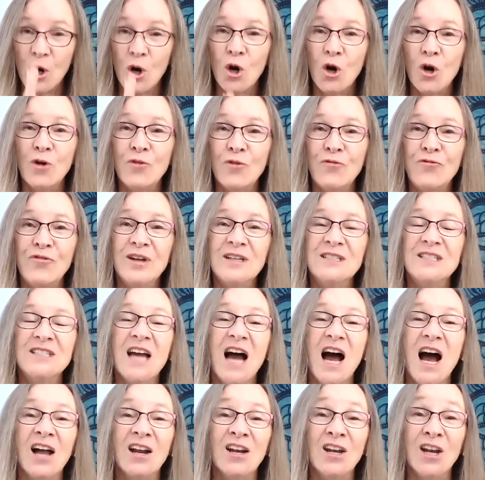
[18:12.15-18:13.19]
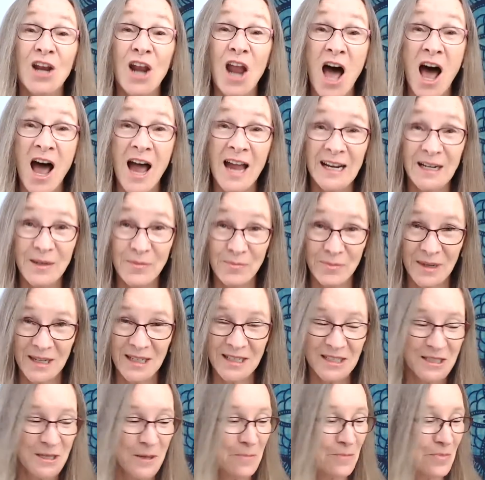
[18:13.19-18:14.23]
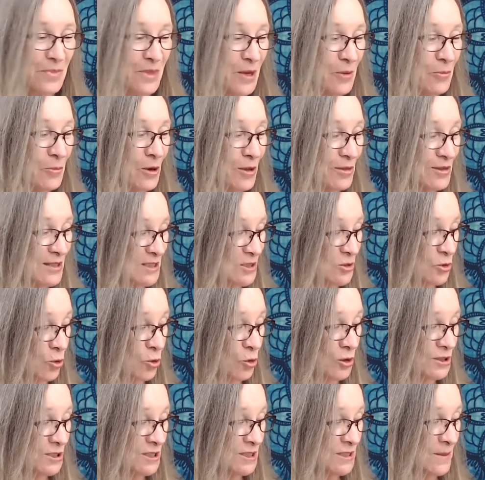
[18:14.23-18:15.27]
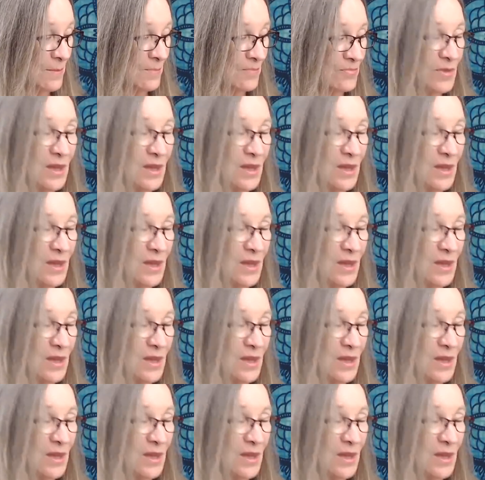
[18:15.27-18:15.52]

perfect alignment with Source.